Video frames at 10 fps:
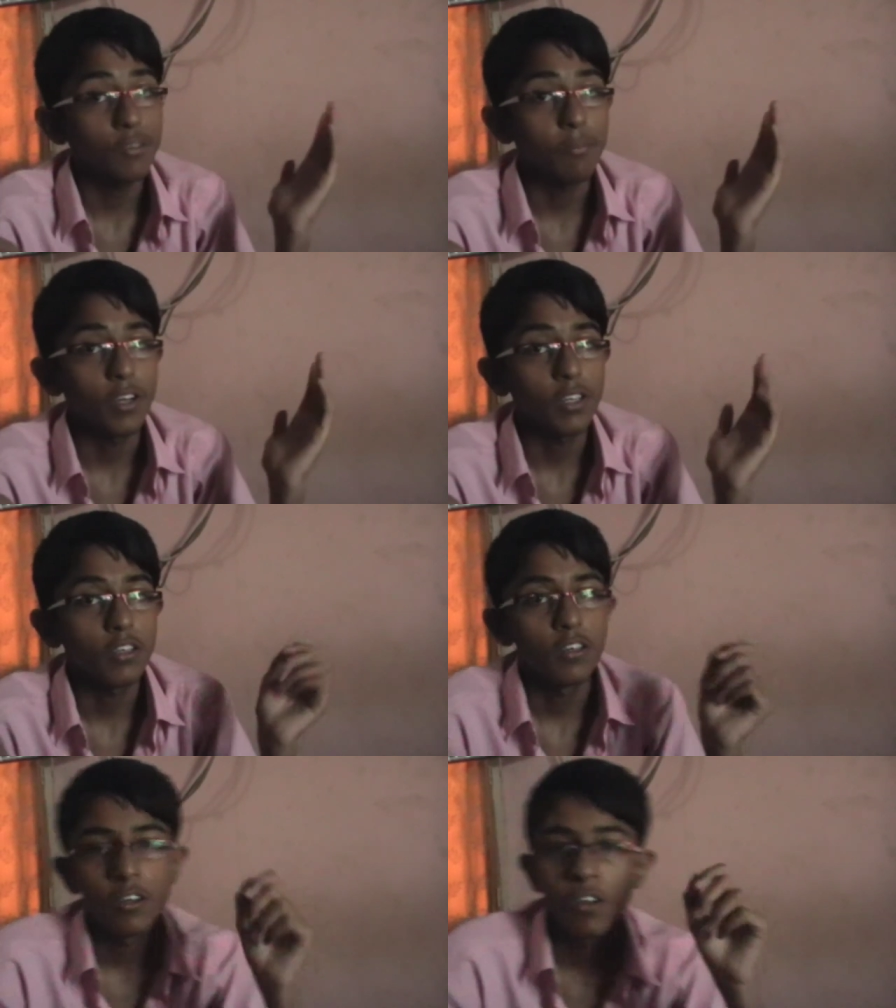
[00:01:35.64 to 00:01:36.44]
the
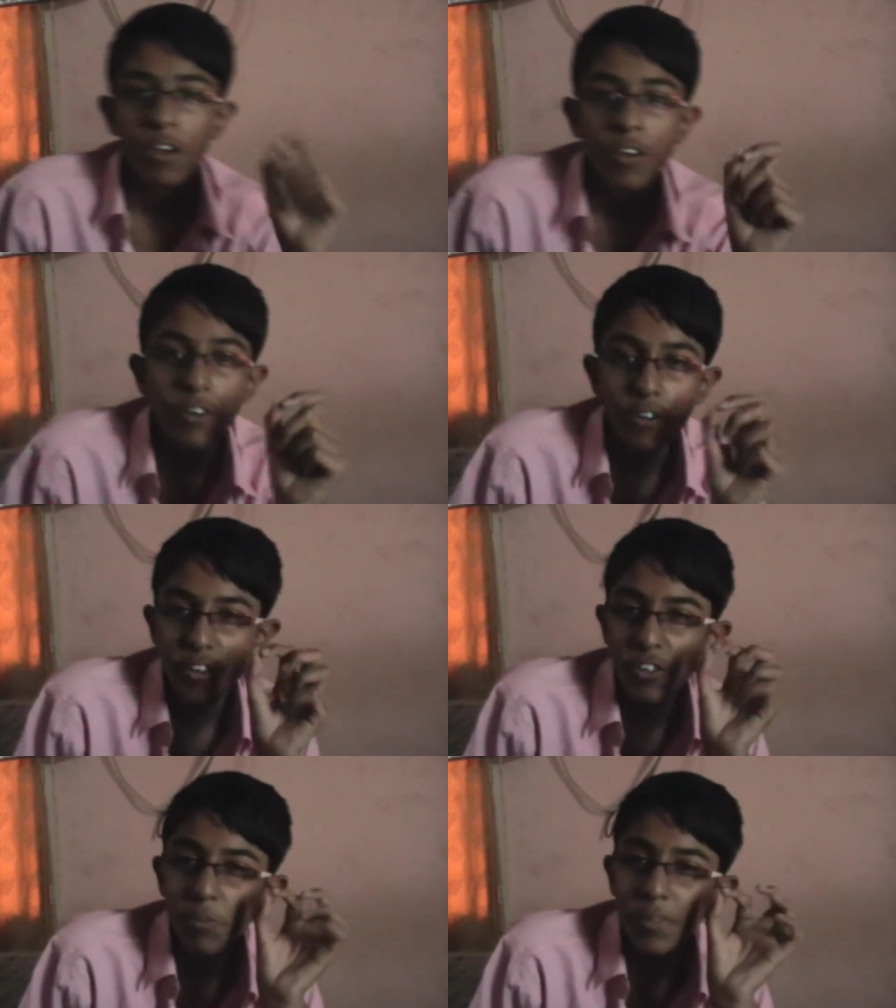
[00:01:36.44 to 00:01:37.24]
mark, or
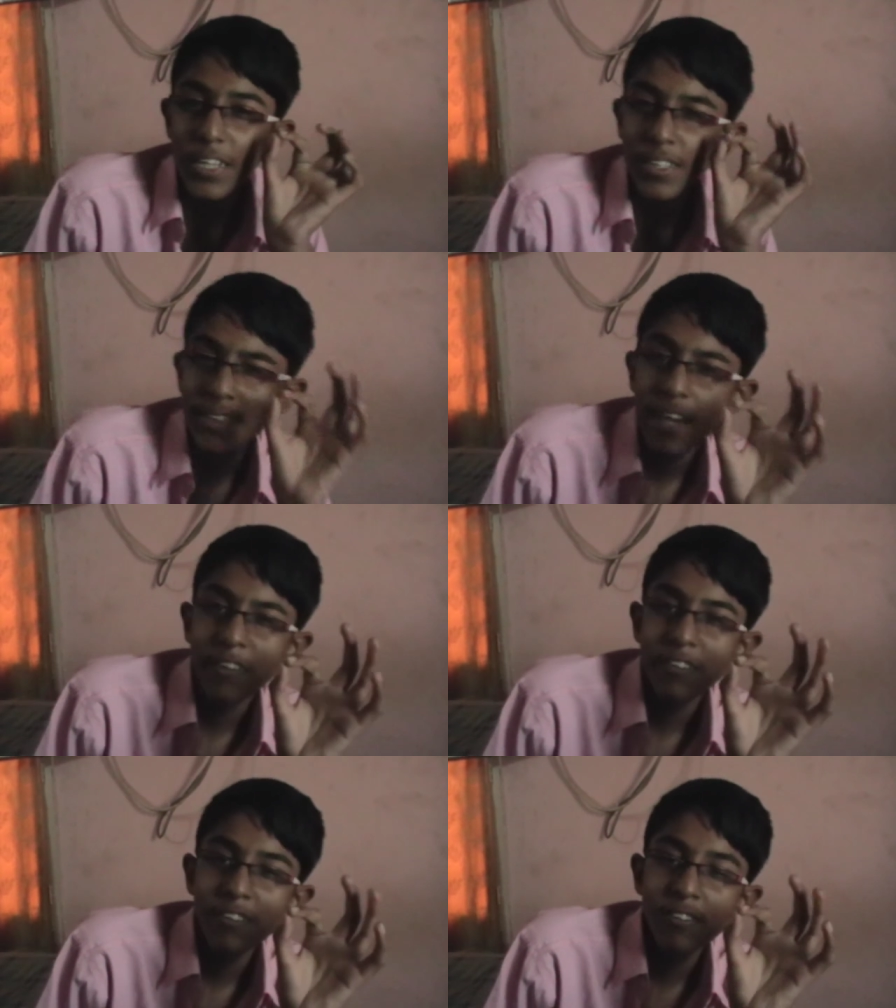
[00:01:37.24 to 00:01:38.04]
I could be
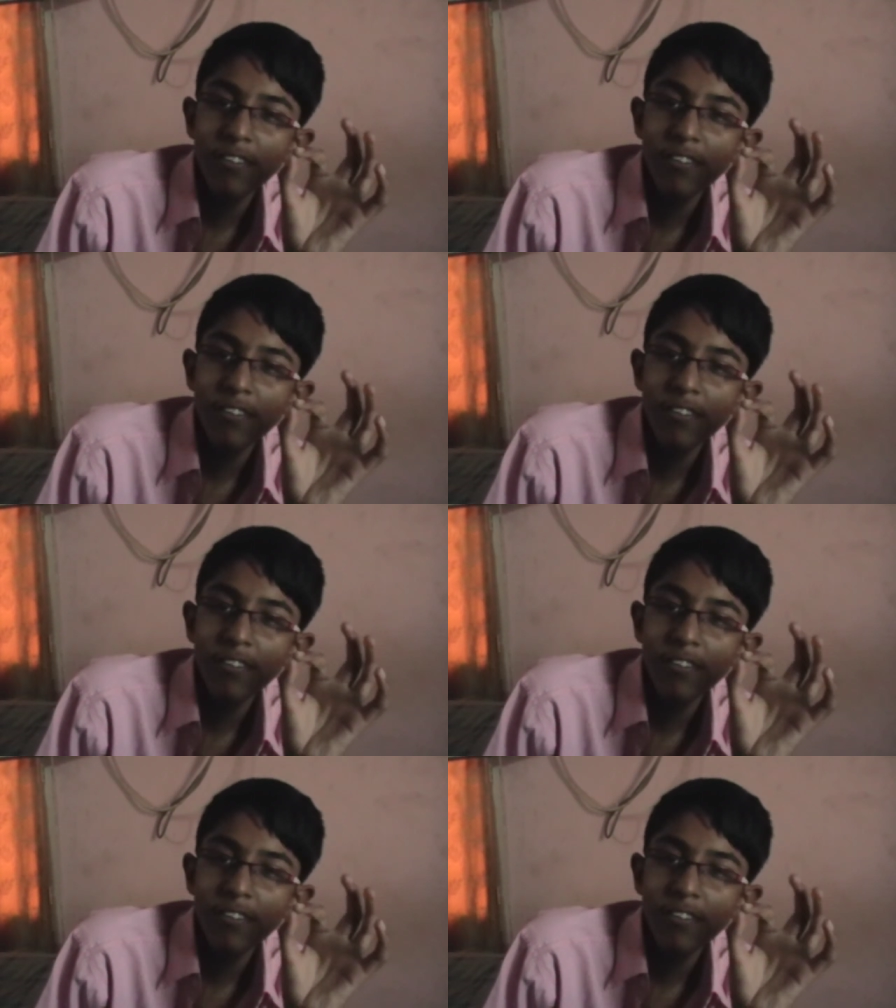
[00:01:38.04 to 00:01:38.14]
exact.